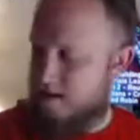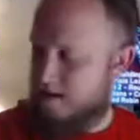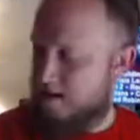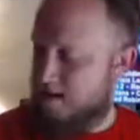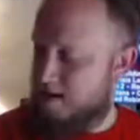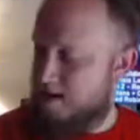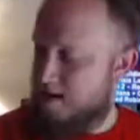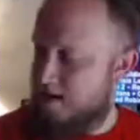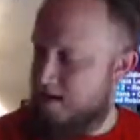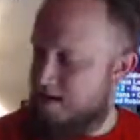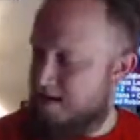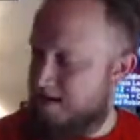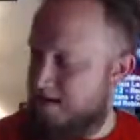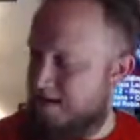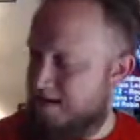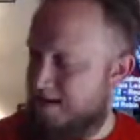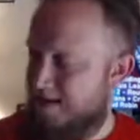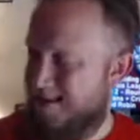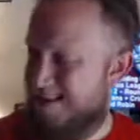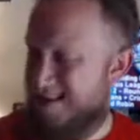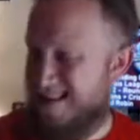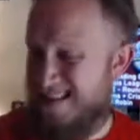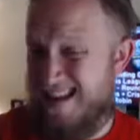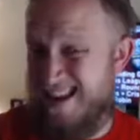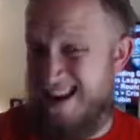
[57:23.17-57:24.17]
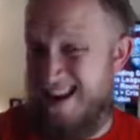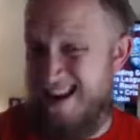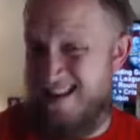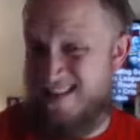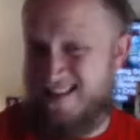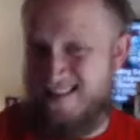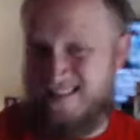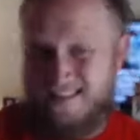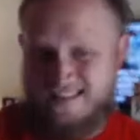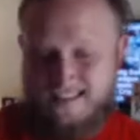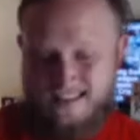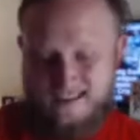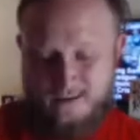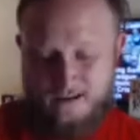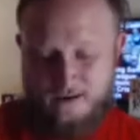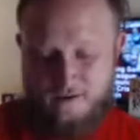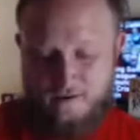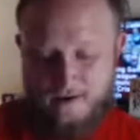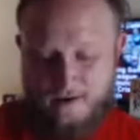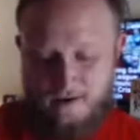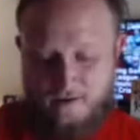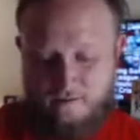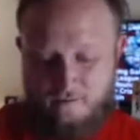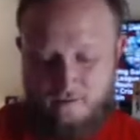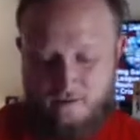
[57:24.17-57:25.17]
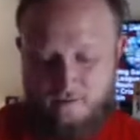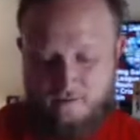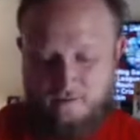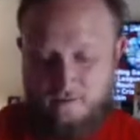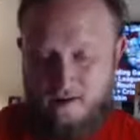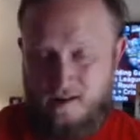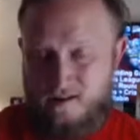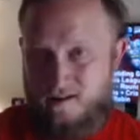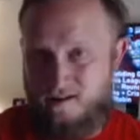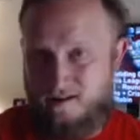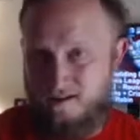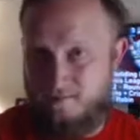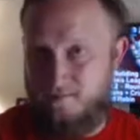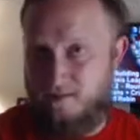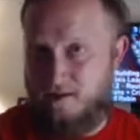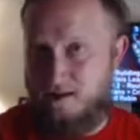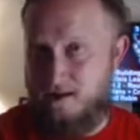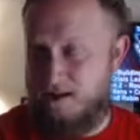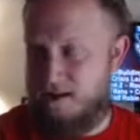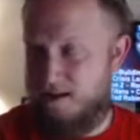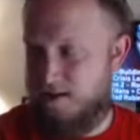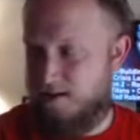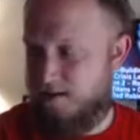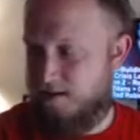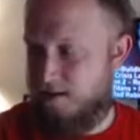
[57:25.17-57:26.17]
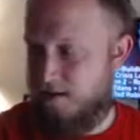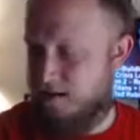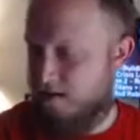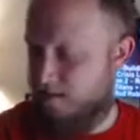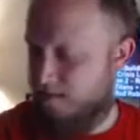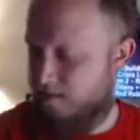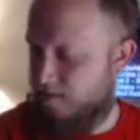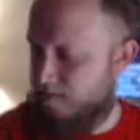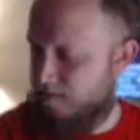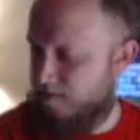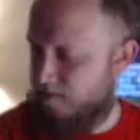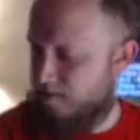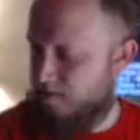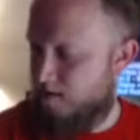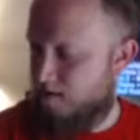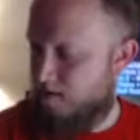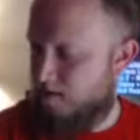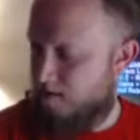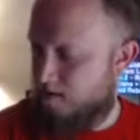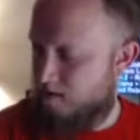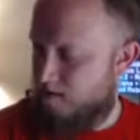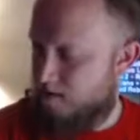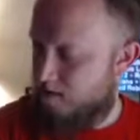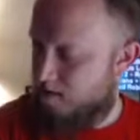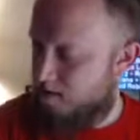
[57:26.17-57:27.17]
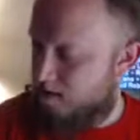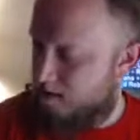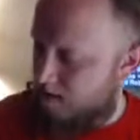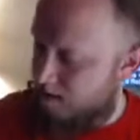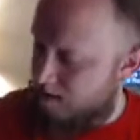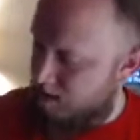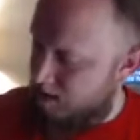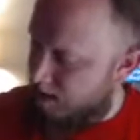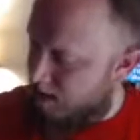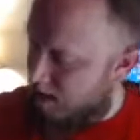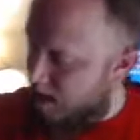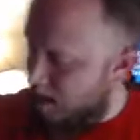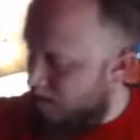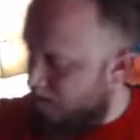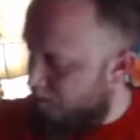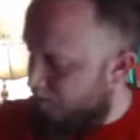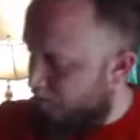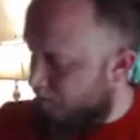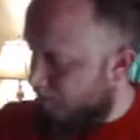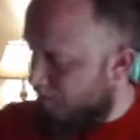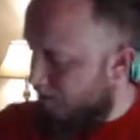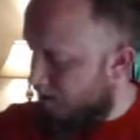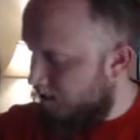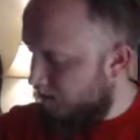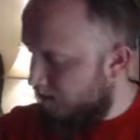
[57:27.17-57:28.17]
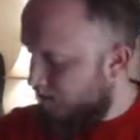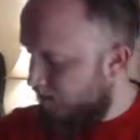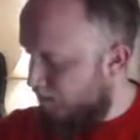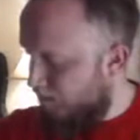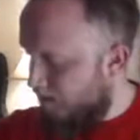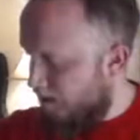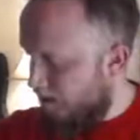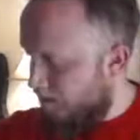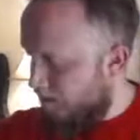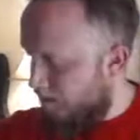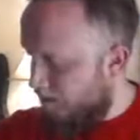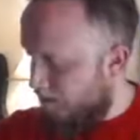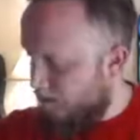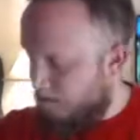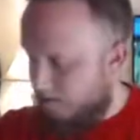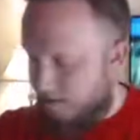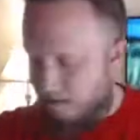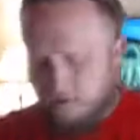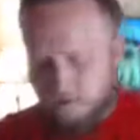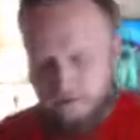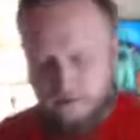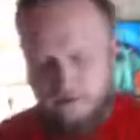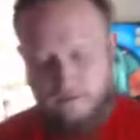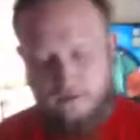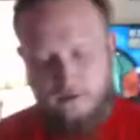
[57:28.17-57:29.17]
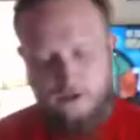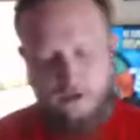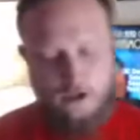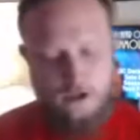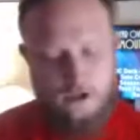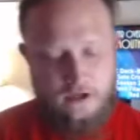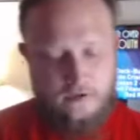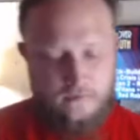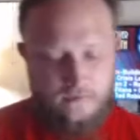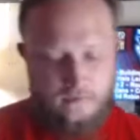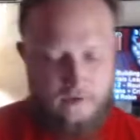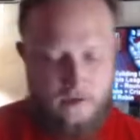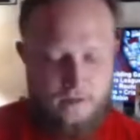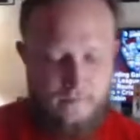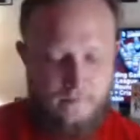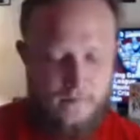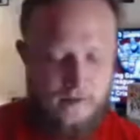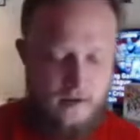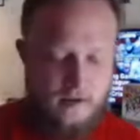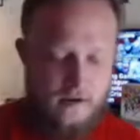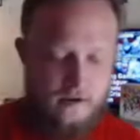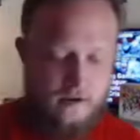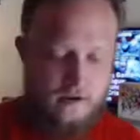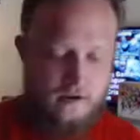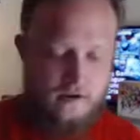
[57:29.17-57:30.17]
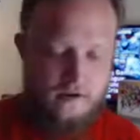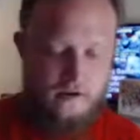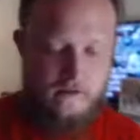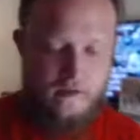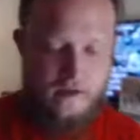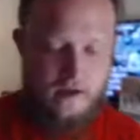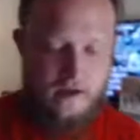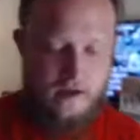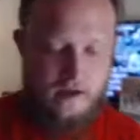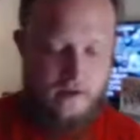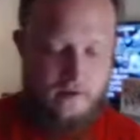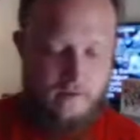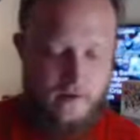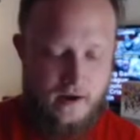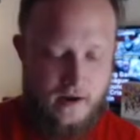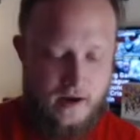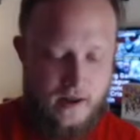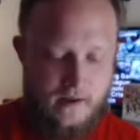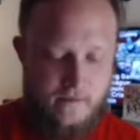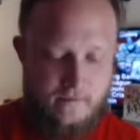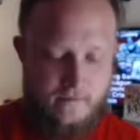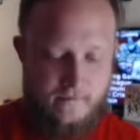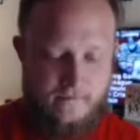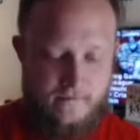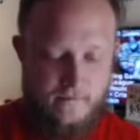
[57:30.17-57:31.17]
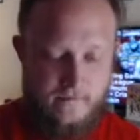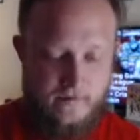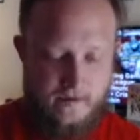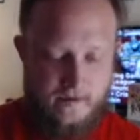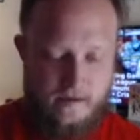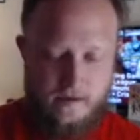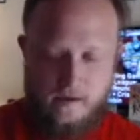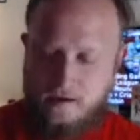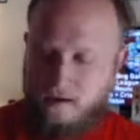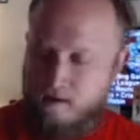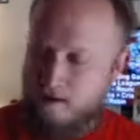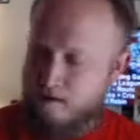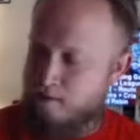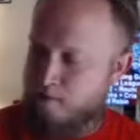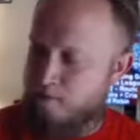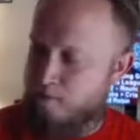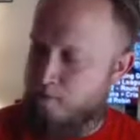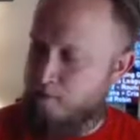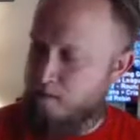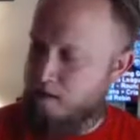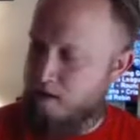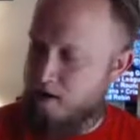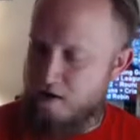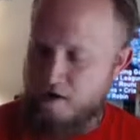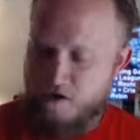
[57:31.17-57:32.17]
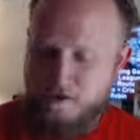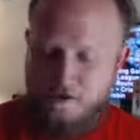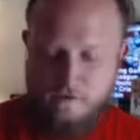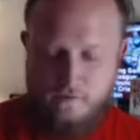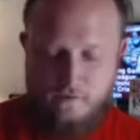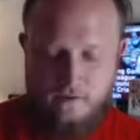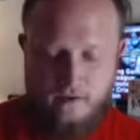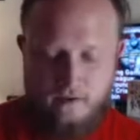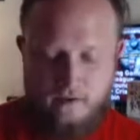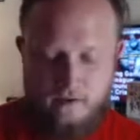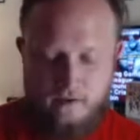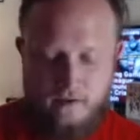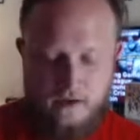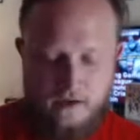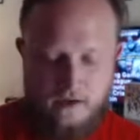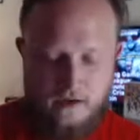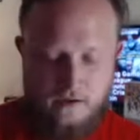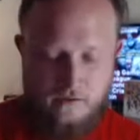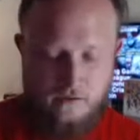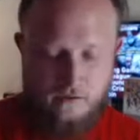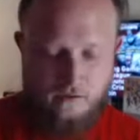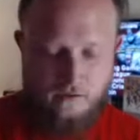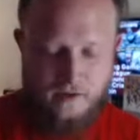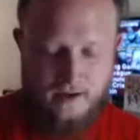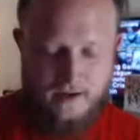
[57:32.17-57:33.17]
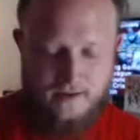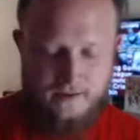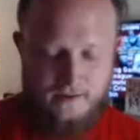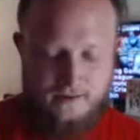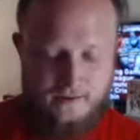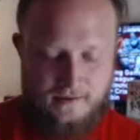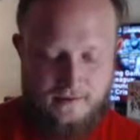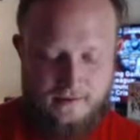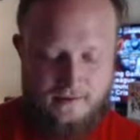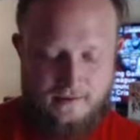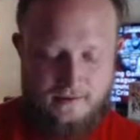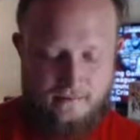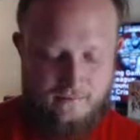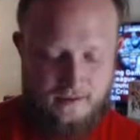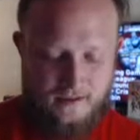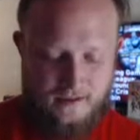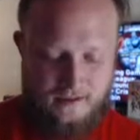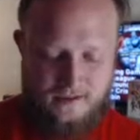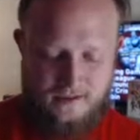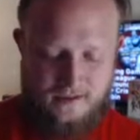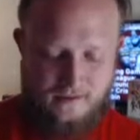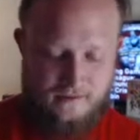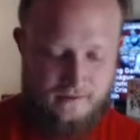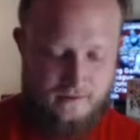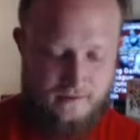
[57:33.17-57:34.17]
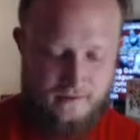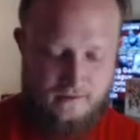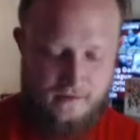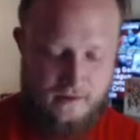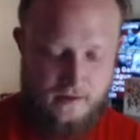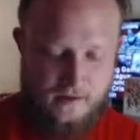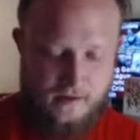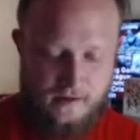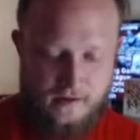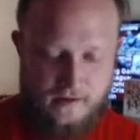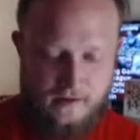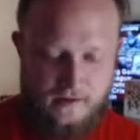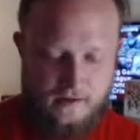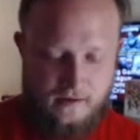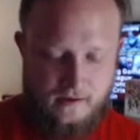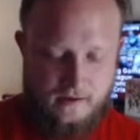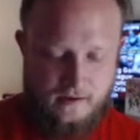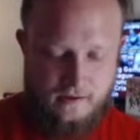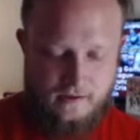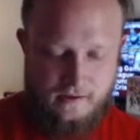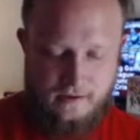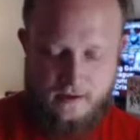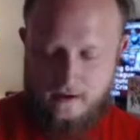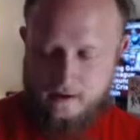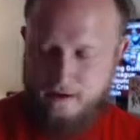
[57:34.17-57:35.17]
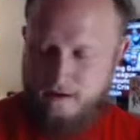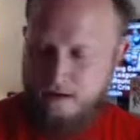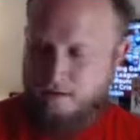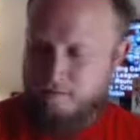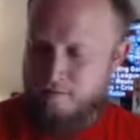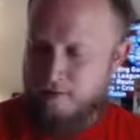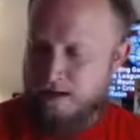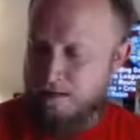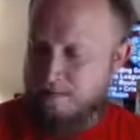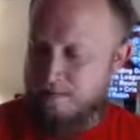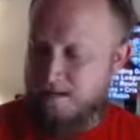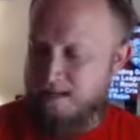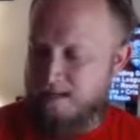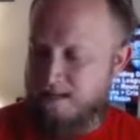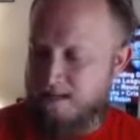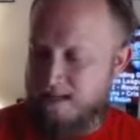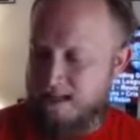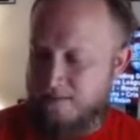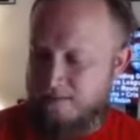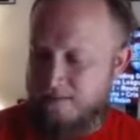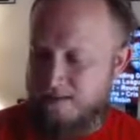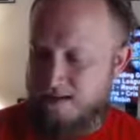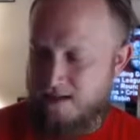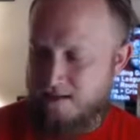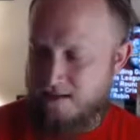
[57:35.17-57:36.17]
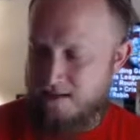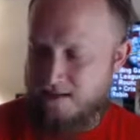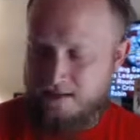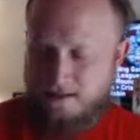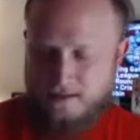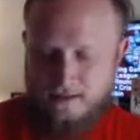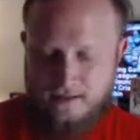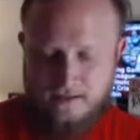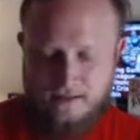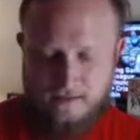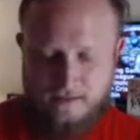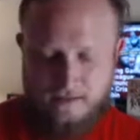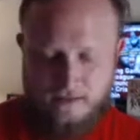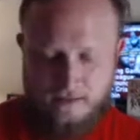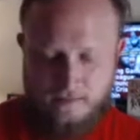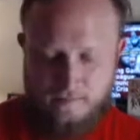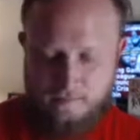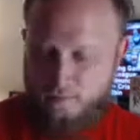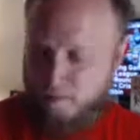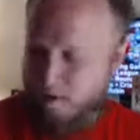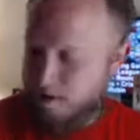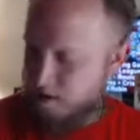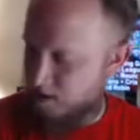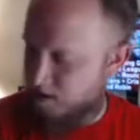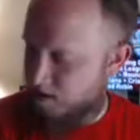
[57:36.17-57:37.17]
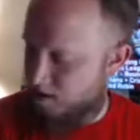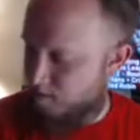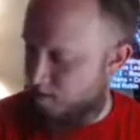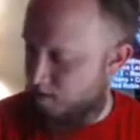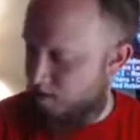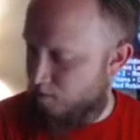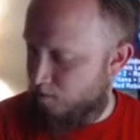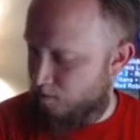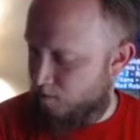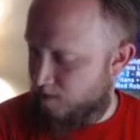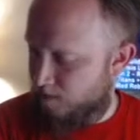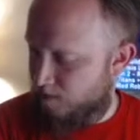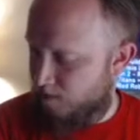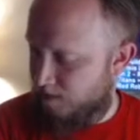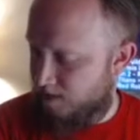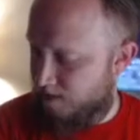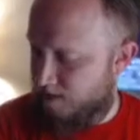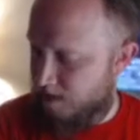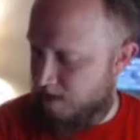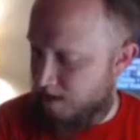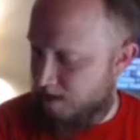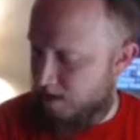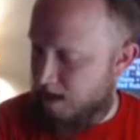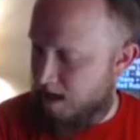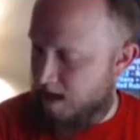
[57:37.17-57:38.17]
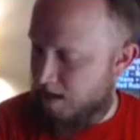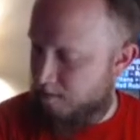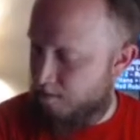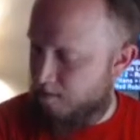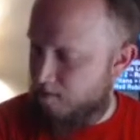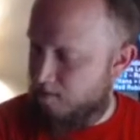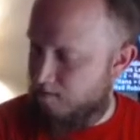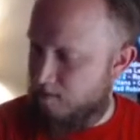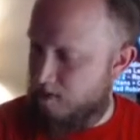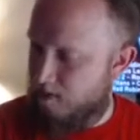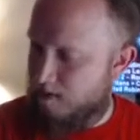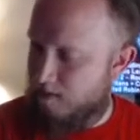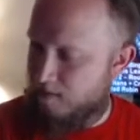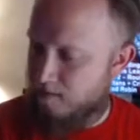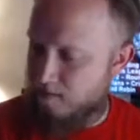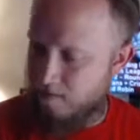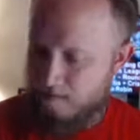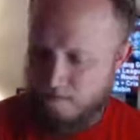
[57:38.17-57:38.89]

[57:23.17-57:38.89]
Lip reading: Easy as that. This is going remarkably easy. I think I have less than 5 cards here, so I have to shuffle up and get a new hand ready for our new villain and new crisis, which I don't know. Probably 7 Deadly Sins at this point is going to be the worst thing that could happen to me.